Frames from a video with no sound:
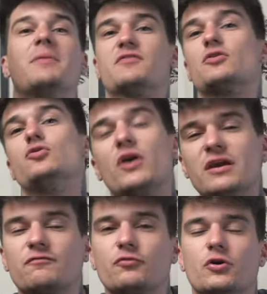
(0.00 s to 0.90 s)
But if you're
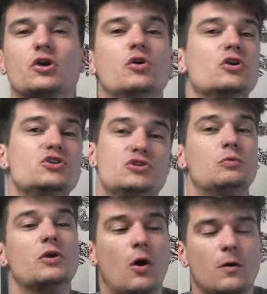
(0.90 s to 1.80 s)
looking for a good
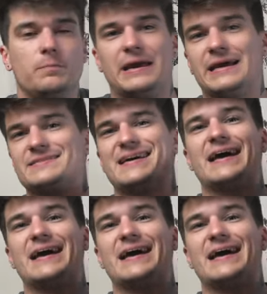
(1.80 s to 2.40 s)
do-it-all pants,